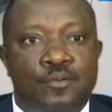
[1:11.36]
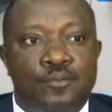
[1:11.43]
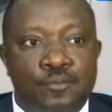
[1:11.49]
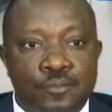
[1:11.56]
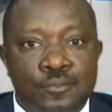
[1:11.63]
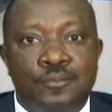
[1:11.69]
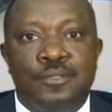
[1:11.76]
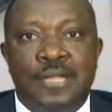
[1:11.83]

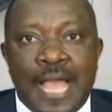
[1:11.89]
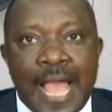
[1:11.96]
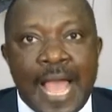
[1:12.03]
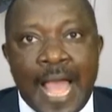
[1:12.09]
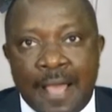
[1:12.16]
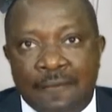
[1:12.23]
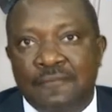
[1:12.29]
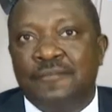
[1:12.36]
would
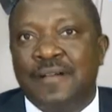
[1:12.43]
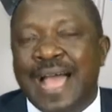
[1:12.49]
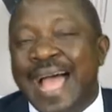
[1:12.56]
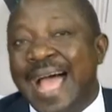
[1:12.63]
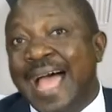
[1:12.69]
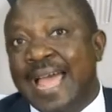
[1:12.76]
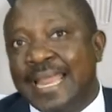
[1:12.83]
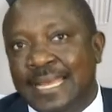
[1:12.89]
have
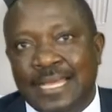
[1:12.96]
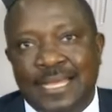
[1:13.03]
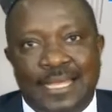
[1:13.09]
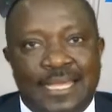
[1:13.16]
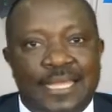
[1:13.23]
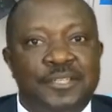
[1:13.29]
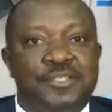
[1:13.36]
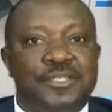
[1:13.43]
had
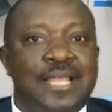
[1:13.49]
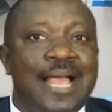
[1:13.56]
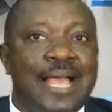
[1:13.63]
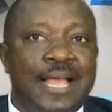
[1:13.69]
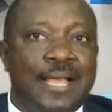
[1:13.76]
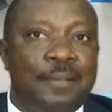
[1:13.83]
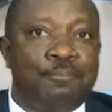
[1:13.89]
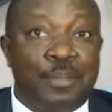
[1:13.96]

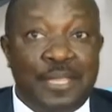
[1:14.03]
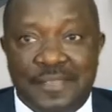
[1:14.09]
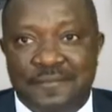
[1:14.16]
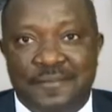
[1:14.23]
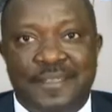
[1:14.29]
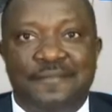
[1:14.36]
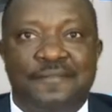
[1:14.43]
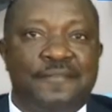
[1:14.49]

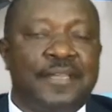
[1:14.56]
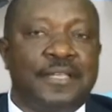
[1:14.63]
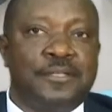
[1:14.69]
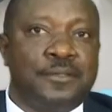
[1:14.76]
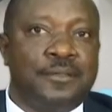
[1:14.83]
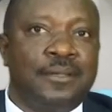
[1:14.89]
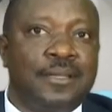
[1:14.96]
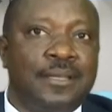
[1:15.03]
HPV
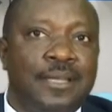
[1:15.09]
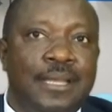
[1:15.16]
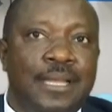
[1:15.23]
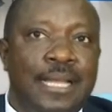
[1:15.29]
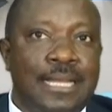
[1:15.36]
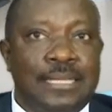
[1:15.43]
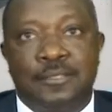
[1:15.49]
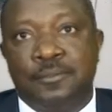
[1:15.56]
infection
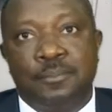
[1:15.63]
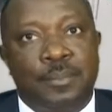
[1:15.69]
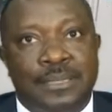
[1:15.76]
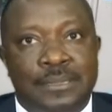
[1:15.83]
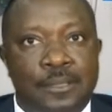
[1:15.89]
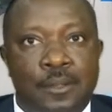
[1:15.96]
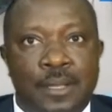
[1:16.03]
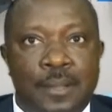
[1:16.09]
at some
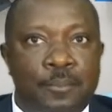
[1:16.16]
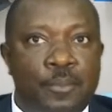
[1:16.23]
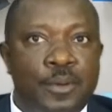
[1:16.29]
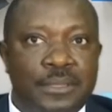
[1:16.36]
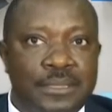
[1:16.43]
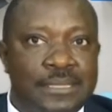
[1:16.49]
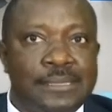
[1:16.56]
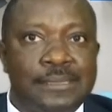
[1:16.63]
particular
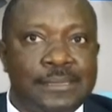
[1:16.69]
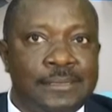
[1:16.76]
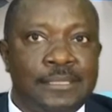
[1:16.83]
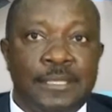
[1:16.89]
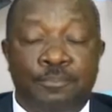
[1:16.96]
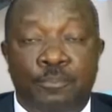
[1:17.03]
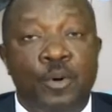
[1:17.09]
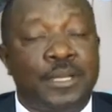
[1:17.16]
point
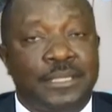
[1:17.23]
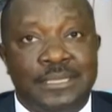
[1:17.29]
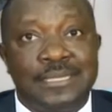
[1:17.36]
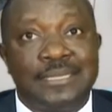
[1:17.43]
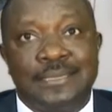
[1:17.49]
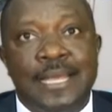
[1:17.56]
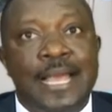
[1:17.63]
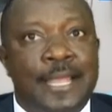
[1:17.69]
in point
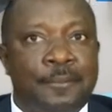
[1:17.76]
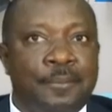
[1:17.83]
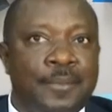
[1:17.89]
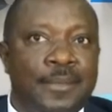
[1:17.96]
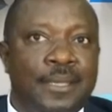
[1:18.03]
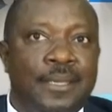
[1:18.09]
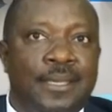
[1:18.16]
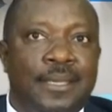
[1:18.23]
in time.
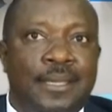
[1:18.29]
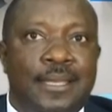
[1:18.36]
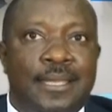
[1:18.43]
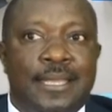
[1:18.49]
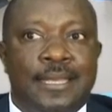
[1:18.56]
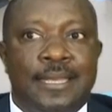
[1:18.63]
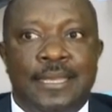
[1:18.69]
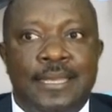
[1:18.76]

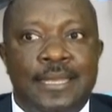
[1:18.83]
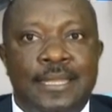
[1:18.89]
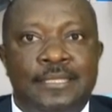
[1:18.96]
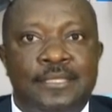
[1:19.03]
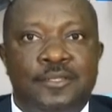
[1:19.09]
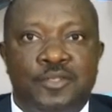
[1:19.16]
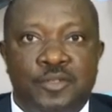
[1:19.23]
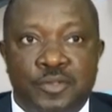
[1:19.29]
And that
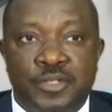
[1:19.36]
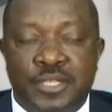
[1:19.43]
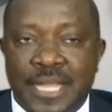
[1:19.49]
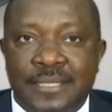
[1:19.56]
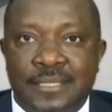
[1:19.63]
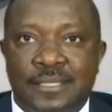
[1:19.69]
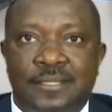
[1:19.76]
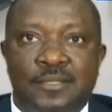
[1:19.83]

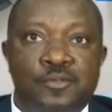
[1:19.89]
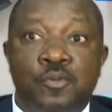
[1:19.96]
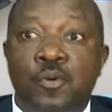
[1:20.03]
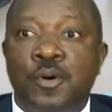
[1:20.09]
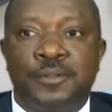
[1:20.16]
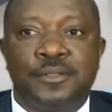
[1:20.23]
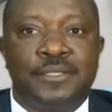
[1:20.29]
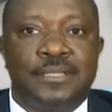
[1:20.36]
suggests to
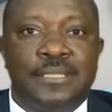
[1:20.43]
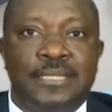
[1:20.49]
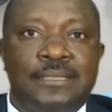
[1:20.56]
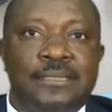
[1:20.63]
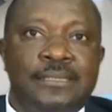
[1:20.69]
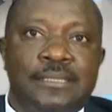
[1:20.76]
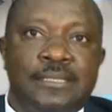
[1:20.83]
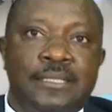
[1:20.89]
us that
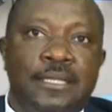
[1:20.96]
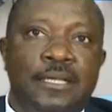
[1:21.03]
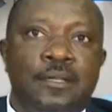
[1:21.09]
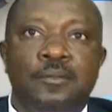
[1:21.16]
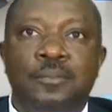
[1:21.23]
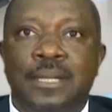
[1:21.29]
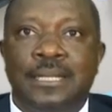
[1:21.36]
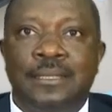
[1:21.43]
it's a
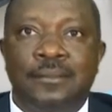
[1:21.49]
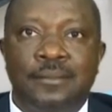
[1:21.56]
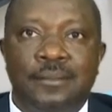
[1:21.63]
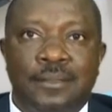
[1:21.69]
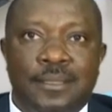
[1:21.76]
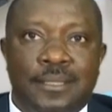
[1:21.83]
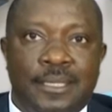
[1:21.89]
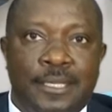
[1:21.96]
global
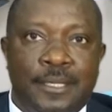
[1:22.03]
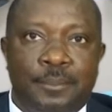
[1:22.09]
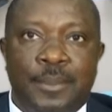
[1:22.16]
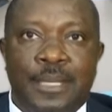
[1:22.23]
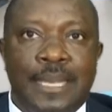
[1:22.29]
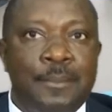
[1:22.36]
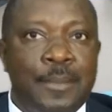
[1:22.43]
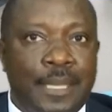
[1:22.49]

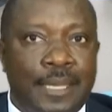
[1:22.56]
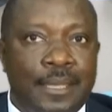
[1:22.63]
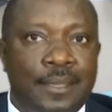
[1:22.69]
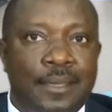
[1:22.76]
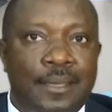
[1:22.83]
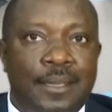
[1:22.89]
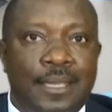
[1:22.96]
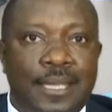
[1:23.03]
epidemic
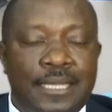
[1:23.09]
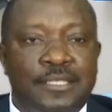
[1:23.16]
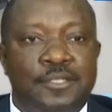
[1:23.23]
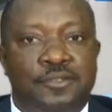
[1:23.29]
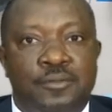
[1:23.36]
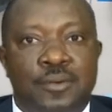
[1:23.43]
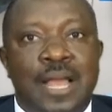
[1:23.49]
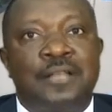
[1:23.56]
and it
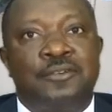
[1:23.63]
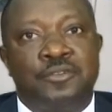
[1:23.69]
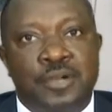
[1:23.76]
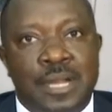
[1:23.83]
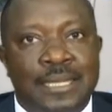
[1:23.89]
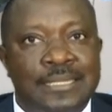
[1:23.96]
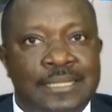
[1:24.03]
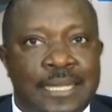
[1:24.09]
should
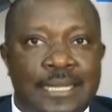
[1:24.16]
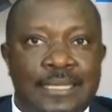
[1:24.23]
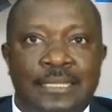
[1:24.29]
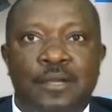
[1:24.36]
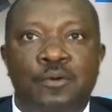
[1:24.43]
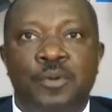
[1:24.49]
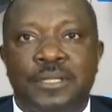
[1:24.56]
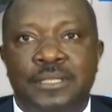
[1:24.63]
attract
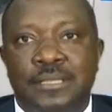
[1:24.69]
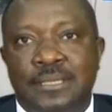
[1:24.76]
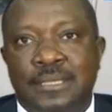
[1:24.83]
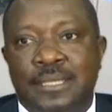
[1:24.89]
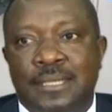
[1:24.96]
adequate